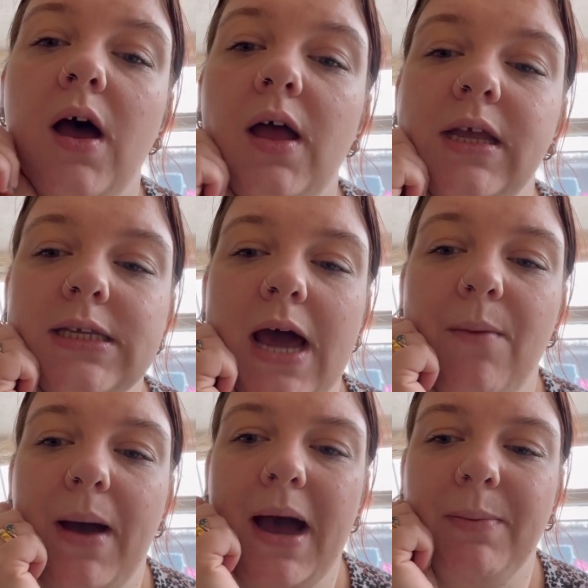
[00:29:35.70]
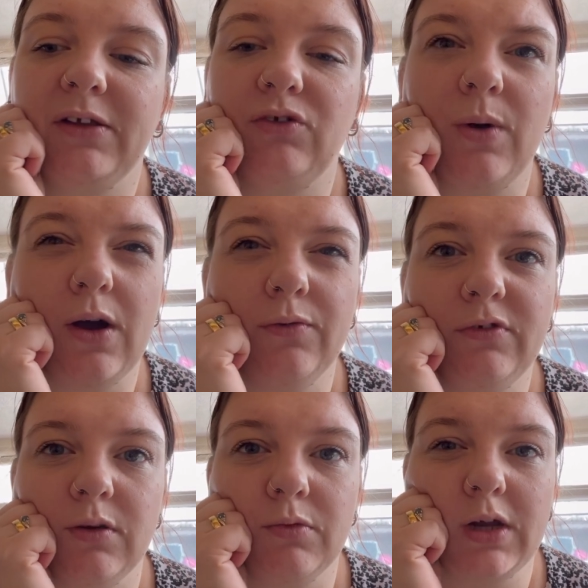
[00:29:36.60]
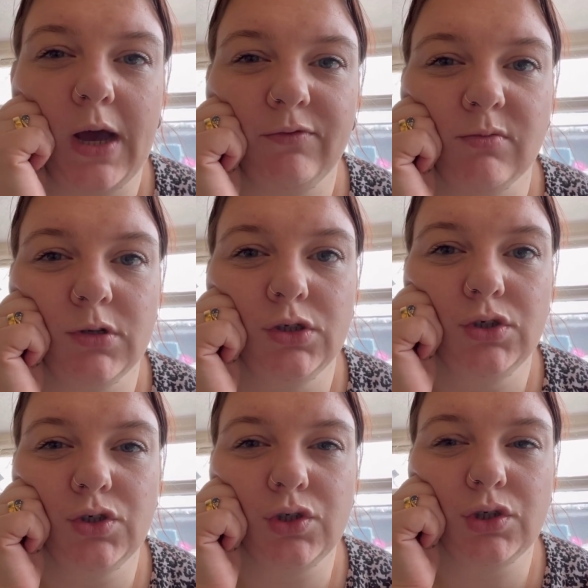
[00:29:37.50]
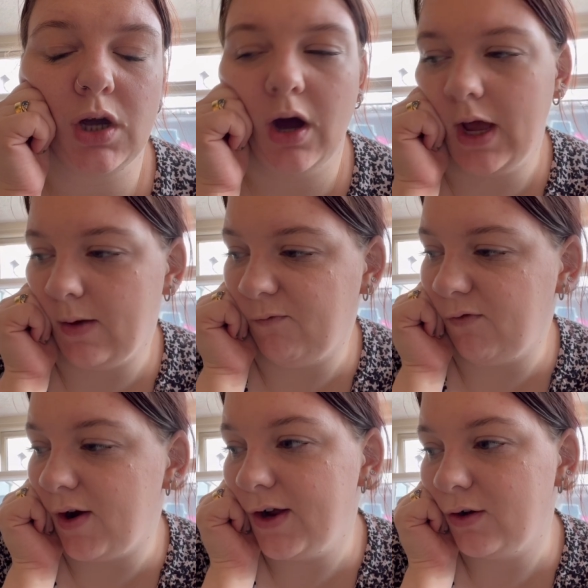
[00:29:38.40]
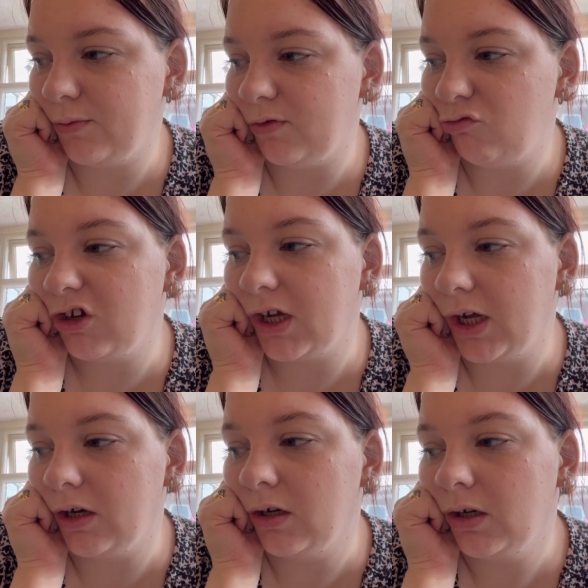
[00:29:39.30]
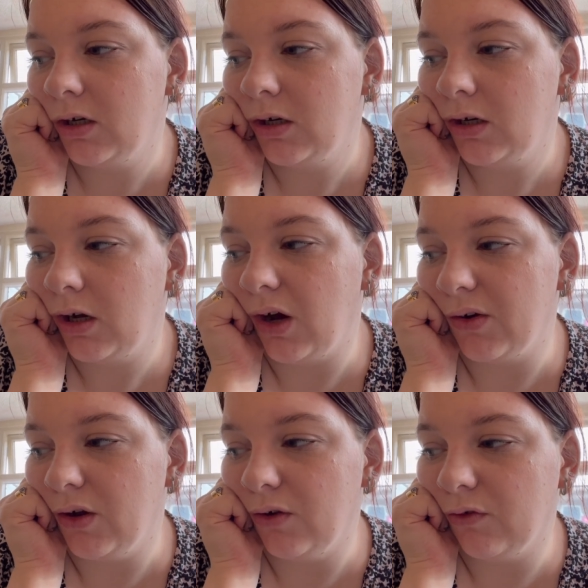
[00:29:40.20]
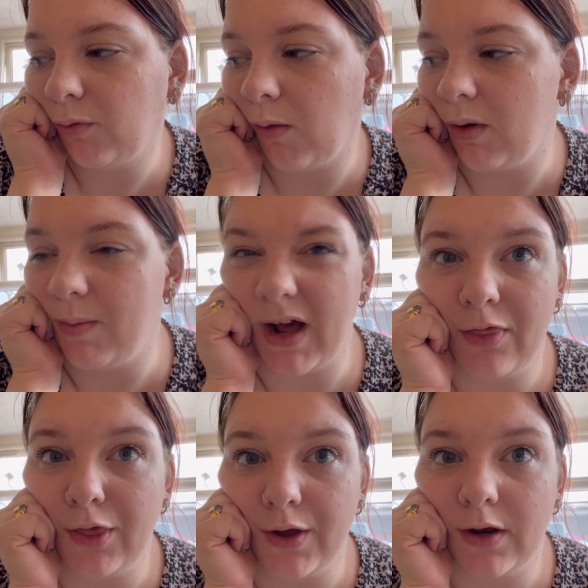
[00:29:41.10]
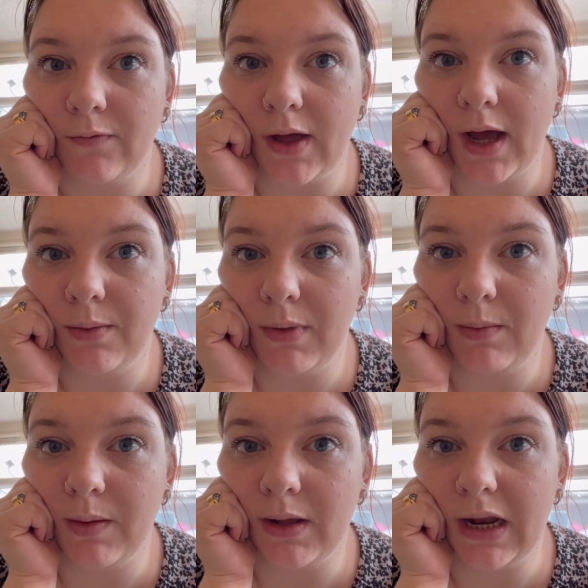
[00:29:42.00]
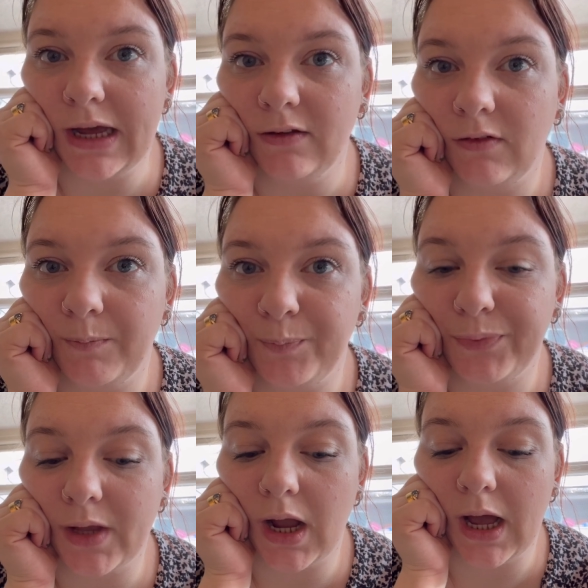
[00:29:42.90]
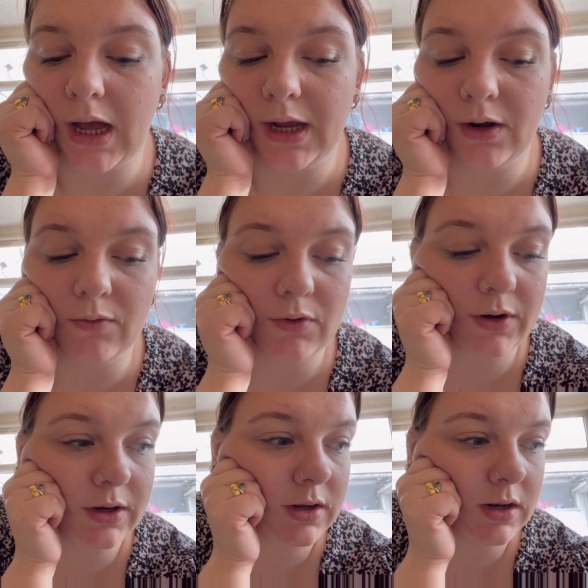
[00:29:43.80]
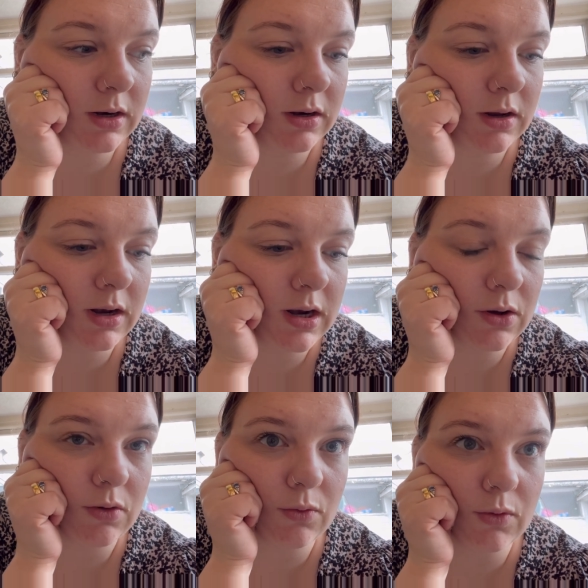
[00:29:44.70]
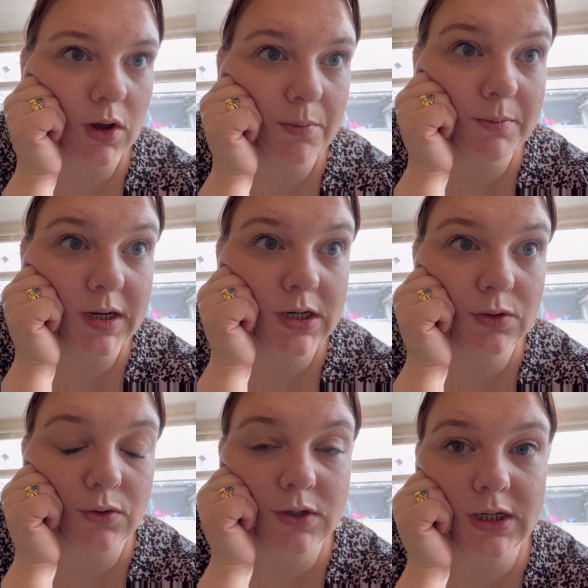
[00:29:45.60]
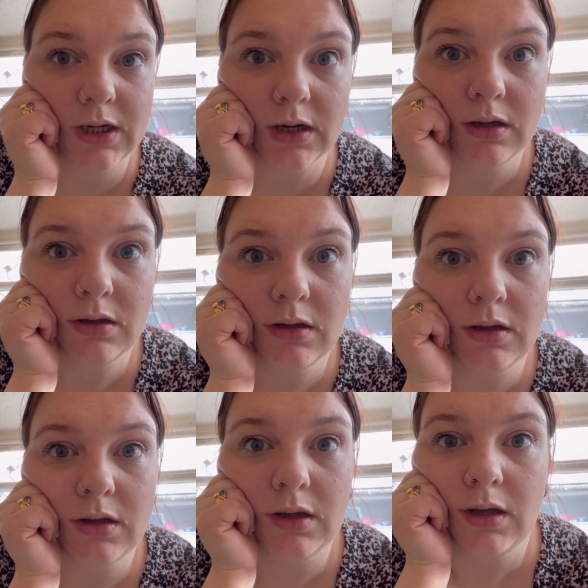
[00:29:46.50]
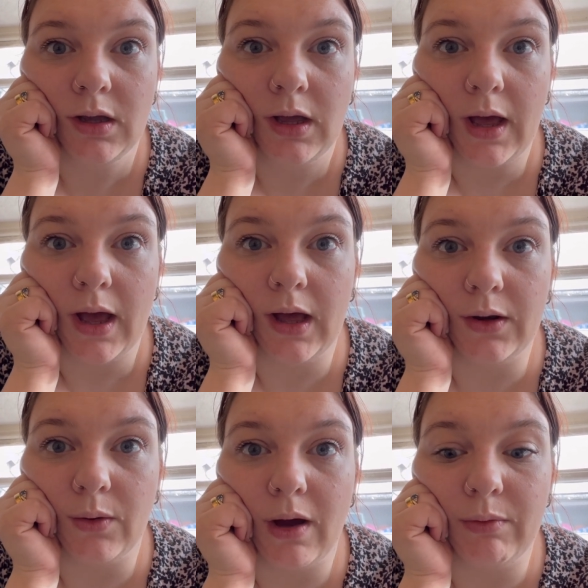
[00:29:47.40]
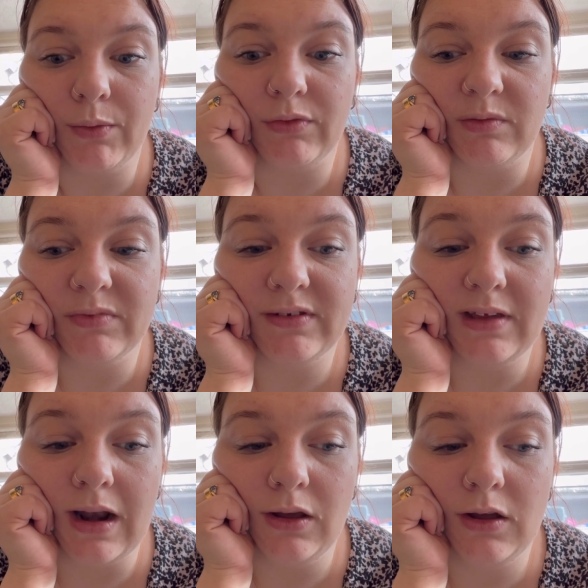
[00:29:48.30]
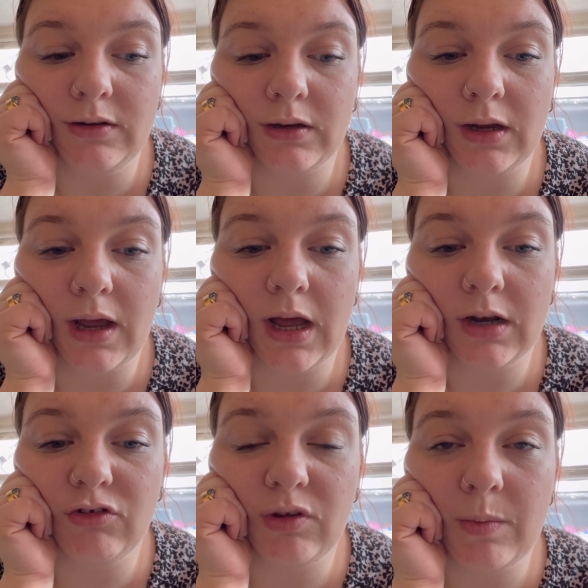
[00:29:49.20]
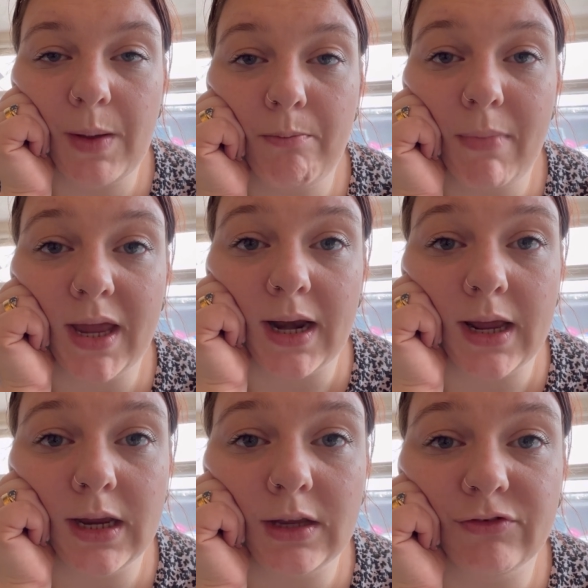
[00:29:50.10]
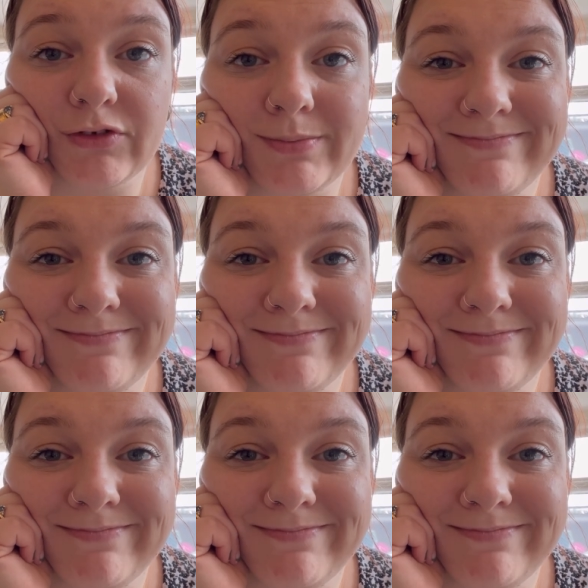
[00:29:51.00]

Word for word: It's now about half past twelve, so I'm going to have some lunch. I am frying up some chicken. I'll use probably about a third of that, maybe a bit less. And I've got it a little like mini tortilla, and I'll have it with some salad and some mayonnaise.